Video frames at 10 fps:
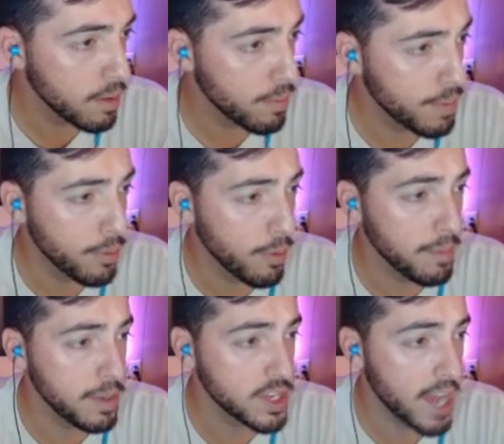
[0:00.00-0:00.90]
people
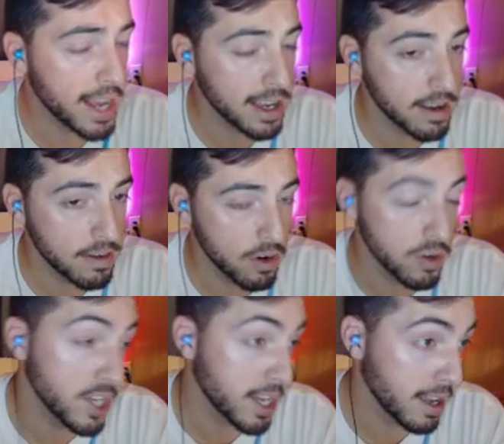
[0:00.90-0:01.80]
might be zagging or
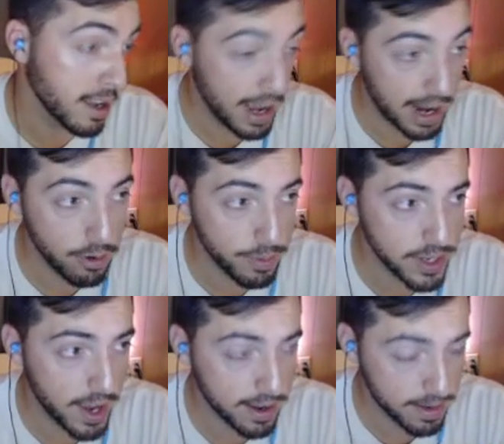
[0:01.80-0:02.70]
zigging, and I would be
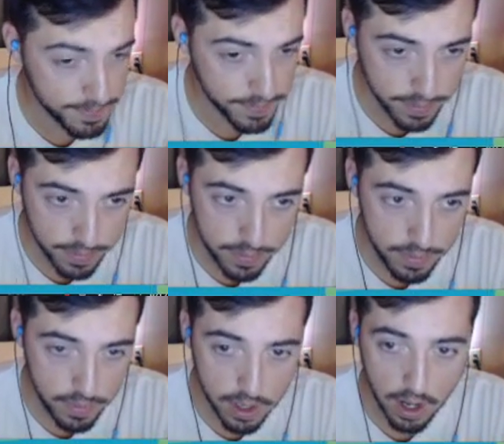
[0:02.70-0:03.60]
zagging.
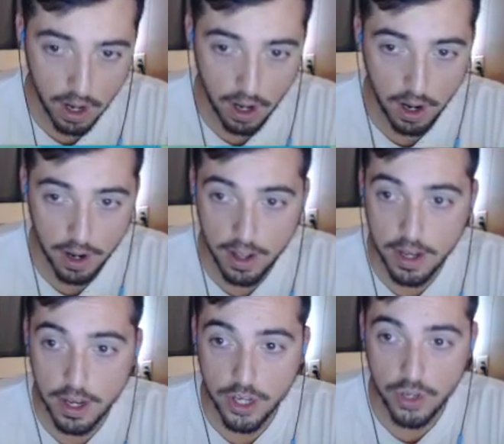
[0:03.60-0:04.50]
Uh,
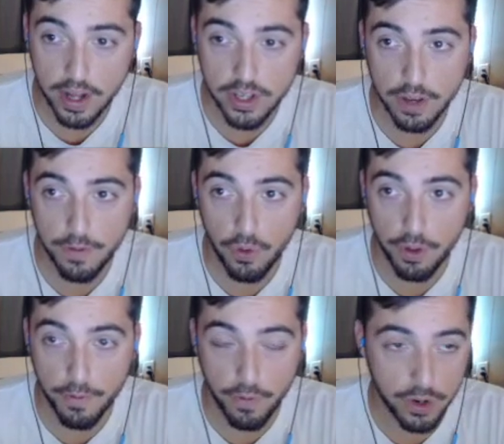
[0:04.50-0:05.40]
so that's it for
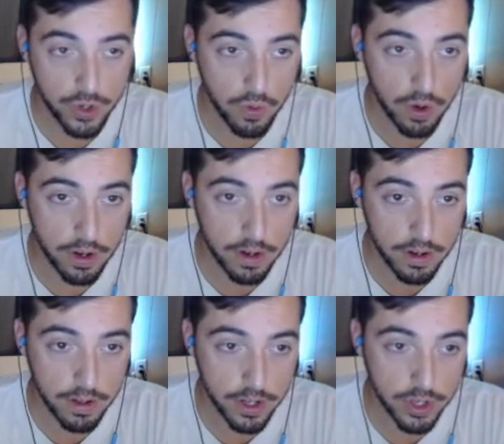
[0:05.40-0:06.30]
the first one.
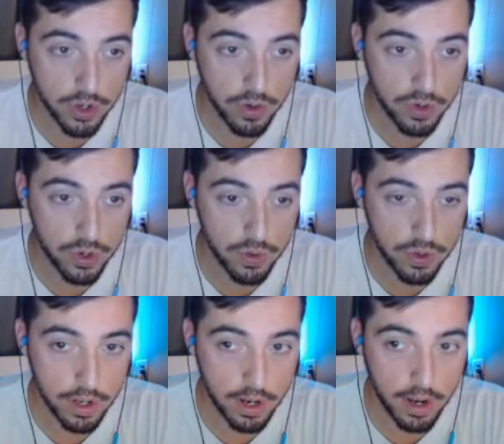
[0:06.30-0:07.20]
Let's go to
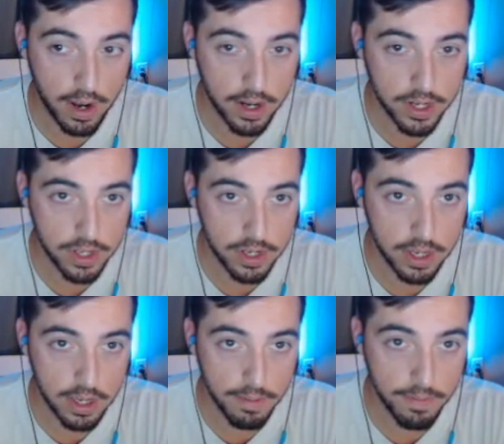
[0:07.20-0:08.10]
the next
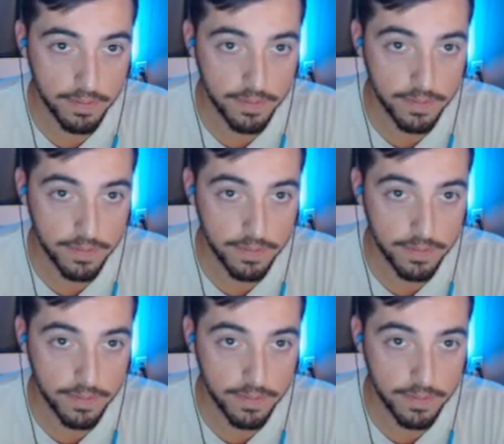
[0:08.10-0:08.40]
team.